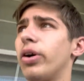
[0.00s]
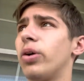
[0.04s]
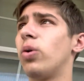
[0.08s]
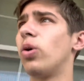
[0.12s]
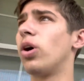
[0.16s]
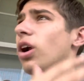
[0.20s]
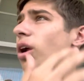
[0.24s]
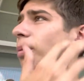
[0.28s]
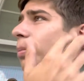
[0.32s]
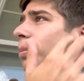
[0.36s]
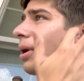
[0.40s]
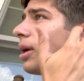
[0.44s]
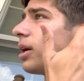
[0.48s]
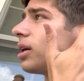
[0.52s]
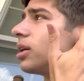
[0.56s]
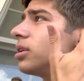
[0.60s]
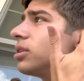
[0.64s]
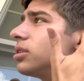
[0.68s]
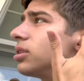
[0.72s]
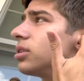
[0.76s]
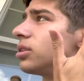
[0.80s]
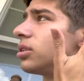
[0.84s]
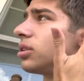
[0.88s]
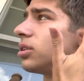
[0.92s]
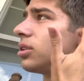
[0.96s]
Korg
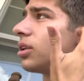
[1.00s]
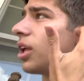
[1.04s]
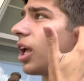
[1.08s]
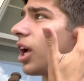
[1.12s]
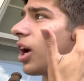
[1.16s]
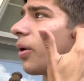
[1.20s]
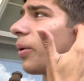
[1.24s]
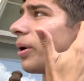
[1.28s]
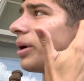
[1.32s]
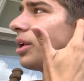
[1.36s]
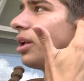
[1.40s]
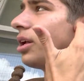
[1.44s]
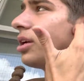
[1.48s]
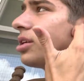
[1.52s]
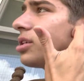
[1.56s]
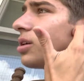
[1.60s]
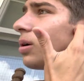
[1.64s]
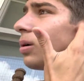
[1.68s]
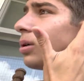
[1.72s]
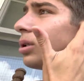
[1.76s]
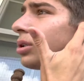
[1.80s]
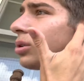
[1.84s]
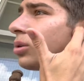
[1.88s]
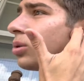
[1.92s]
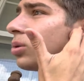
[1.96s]
because Taika Waititi is
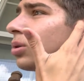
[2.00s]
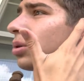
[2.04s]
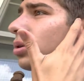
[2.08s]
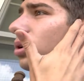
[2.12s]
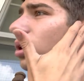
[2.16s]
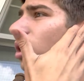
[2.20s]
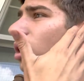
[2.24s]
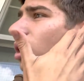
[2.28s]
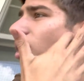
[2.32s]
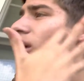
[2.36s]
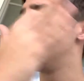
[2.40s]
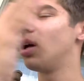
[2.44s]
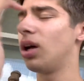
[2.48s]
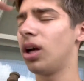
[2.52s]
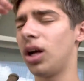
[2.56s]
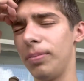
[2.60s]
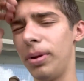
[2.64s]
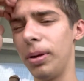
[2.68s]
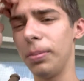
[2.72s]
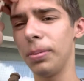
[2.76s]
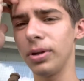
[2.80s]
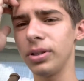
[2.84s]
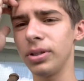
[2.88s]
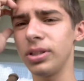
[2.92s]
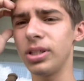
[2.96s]
always cool. Um,
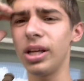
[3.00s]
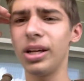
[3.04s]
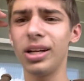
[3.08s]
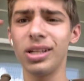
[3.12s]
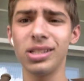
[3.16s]
people are saying